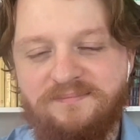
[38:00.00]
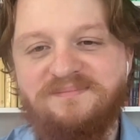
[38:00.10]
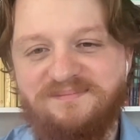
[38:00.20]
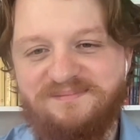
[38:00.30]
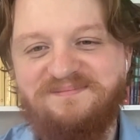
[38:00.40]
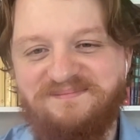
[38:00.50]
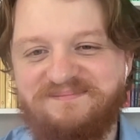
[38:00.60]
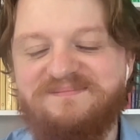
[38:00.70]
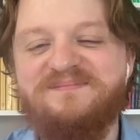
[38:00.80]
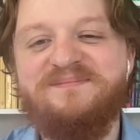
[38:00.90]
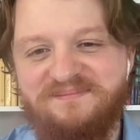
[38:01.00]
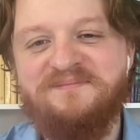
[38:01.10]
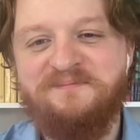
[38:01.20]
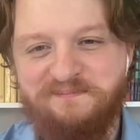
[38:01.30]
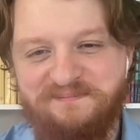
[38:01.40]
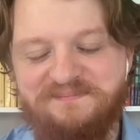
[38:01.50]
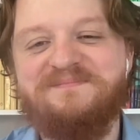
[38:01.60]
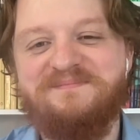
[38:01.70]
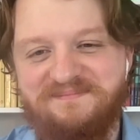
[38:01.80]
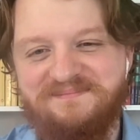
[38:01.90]
human animals or
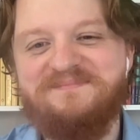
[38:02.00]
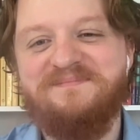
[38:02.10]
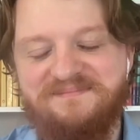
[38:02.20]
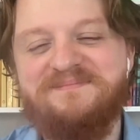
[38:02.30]
non-human animals,